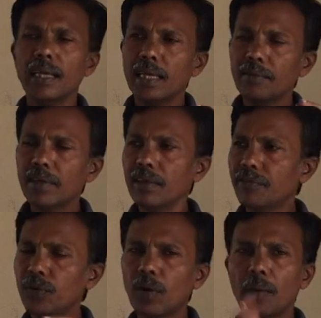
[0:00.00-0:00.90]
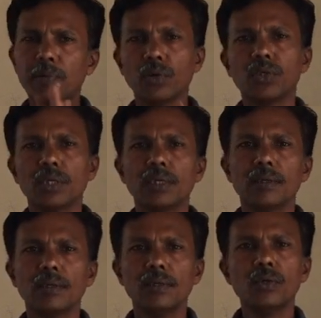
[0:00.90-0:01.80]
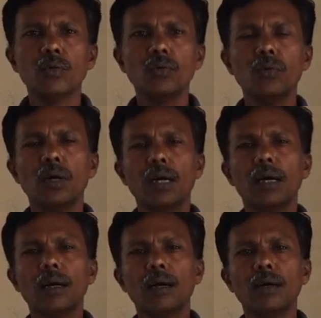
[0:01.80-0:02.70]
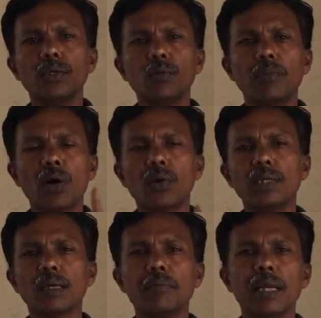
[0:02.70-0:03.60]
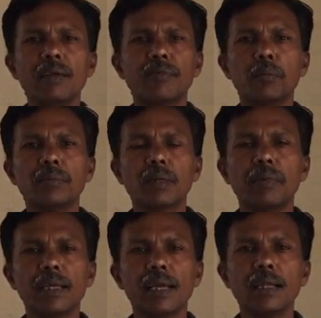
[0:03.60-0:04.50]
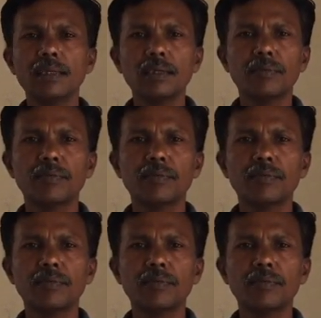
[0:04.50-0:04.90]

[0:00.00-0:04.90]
even if you approach, You borrowed some money from somebody else